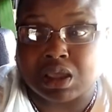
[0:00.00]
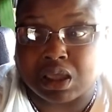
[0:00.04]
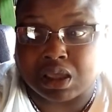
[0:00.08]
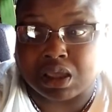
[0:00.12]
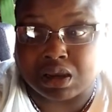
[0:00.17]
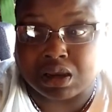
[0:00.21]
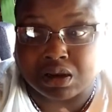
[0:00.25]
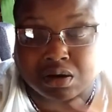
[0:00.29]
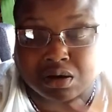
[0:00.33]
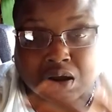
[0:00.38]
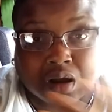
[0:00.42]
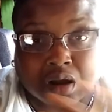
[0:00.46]

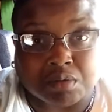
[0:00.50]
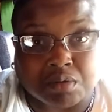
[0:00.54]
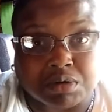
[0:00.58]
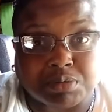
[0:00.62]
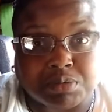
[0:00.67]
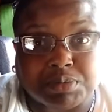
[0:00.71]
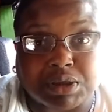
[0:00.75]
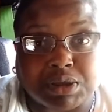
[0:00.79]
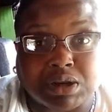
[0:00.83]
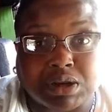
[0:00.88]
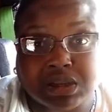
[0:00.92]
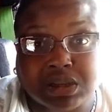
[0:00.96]
and it'll
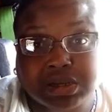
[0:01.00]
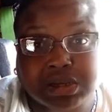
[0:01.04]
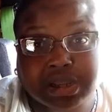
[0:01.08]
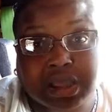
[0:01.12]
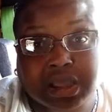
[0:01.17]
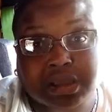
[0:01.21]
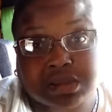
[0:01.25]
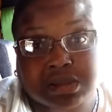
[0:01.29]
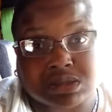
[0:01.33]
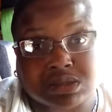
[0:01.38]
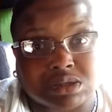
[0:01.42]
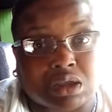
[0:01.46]
already be cleaned
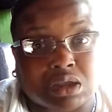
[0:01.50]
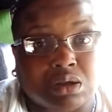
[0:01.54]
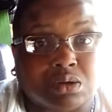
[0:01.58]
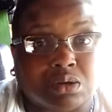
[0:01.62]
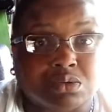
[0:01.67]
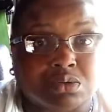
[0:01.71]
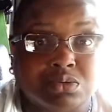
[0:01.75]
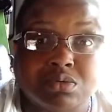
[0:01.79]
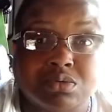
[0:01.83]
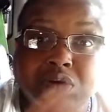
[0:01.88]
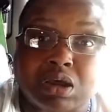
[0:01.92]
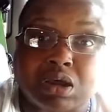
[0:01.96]
out because I'll
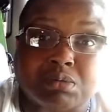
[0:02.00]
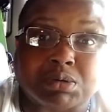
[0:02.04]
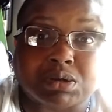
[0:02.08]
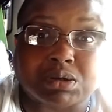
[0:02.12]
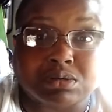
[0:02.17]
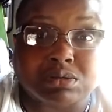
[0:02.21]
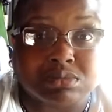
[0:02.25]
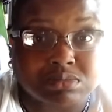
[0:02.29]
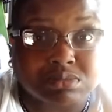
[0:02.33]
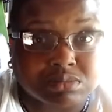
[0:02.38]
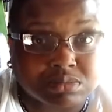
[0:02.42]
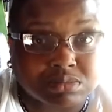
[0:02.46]
go through
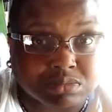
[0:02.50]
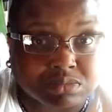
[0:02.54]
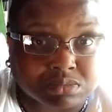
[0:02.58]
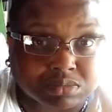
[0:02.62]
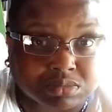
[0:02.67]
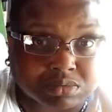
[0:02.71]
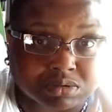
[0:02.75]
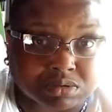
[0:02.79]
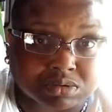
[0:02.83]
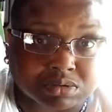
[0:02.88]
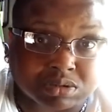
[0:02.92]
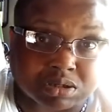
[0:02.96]
Lubbock,
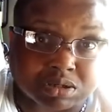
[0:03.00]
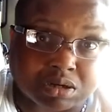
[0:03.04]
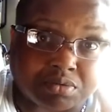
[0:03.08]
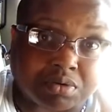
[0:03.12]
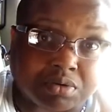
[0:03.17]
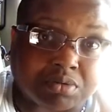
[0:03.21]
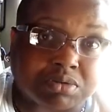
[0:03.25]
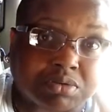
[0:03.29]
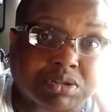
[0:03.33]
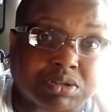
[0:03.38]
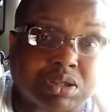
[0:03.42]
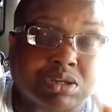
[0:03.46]

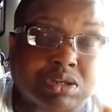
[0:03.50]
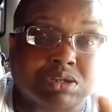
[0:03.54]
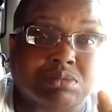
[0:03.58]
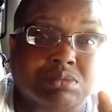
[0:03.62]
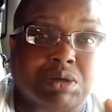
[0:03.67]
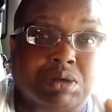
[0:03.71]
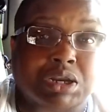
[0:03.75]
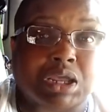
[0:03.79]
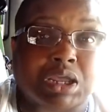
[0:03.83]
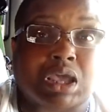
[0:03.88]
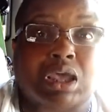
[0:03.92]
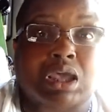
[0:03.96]
deliver everything to
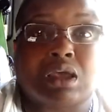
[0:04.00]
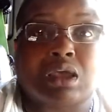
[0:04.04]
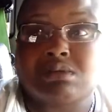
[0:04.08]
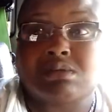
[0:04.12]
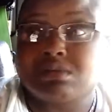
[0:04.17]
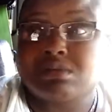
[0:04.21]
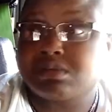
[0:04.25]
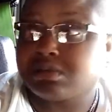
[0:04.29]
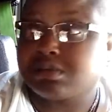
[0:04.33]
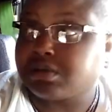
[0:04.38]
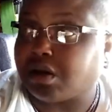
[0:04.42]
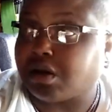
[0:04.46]
my dad.
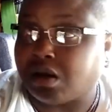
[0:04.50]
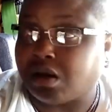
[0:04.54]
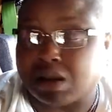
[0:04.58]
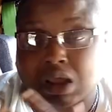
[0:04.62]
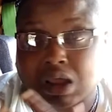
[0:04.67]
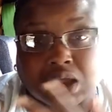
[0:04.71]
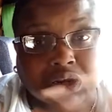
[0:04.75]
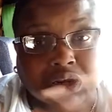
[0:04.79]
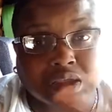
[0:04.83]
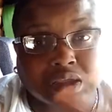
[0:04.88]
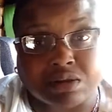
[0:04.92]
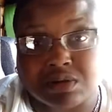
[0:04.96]
All
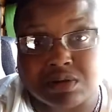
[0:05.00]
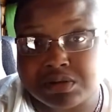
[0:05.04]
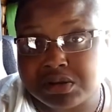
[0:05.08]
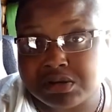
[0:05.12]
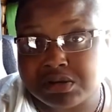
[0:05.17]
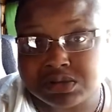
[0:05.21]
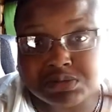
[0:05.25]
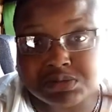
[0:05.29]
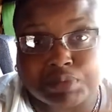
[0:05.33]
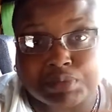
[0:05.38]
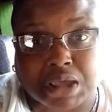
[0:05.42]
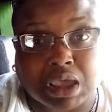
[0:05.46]
I need on
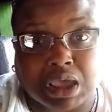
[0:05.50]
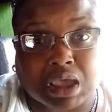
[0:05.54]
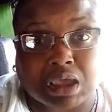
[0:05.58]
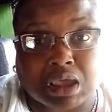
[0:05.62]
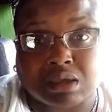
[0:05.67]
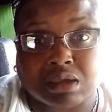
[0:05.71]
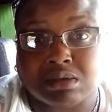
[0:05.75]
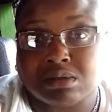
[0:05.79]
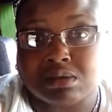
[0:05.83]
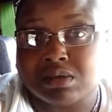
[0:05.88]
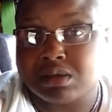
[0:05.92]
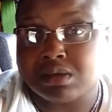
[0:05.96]
here is a
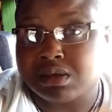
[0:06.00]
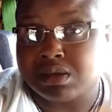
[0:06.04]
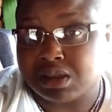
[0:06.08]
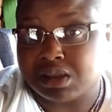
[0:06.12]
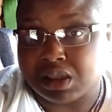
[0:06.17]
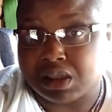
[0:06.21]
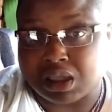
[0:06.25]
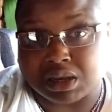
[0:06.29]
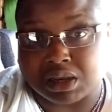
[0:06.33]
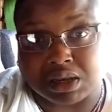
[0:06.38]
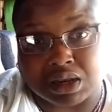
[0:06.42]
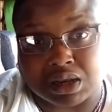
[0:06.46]
bag,
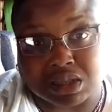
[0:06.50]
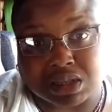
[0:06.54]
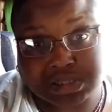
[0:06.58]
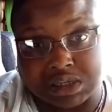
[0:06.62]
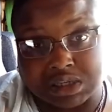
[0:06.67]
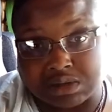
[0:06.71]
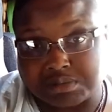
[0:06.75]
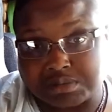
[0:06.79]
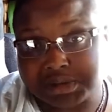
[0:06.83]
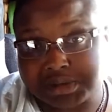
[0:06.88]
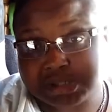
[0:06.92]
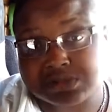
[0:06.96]
and then I'll
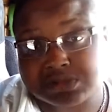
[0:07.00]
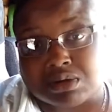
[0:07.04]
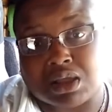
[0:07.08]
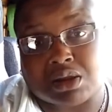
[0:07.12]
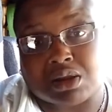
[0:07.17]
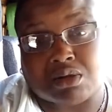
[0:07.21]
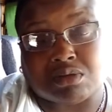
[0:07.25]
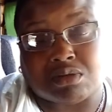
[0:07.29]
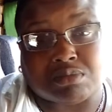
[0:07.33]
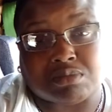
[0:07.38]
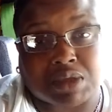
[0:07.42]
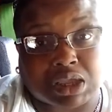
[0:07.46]
take a bus
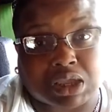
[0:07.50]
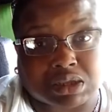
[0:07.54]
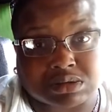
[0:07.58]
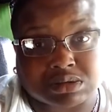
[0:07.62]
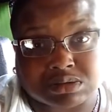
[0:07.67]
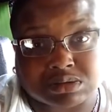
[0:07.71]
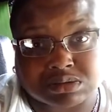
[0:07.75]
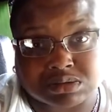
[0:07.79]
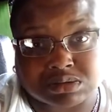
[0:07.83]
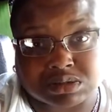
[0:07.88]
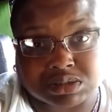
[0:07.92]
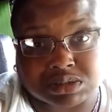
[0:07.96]
ride on back
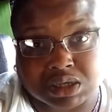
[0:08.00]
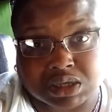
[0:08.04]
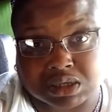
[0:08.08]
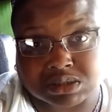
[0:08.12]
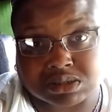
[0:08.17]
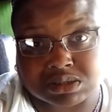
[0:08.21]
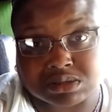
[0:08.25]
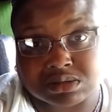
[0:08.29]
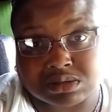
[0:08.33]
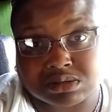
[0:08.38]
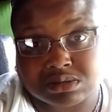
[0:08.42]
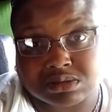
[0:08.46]
to
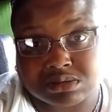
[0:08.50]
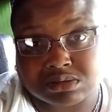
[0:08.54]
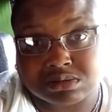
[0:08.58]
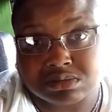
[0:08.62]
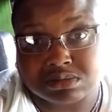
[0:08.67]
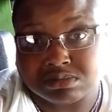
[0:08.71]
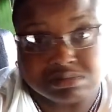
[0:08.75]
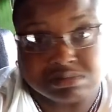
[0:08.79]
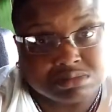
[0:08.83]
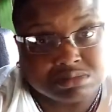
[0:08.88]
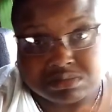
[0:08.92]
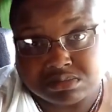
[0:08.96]
Texas,
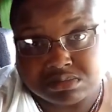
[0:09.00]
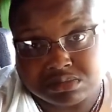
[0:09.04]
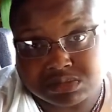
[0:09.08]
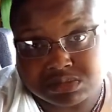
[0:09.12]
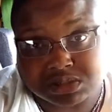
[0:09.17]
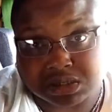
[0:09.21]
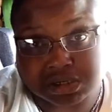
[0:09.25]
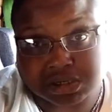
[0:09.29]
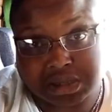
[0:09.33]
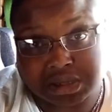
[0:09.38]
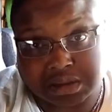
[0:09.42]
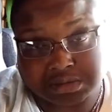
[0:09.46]

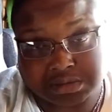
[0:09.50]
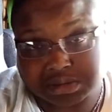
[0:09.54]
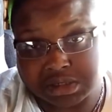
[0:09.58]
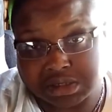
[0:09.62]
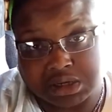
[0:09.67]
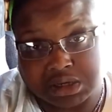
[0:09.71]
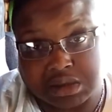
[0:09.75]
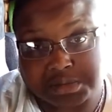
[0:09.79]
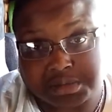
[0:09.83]
to to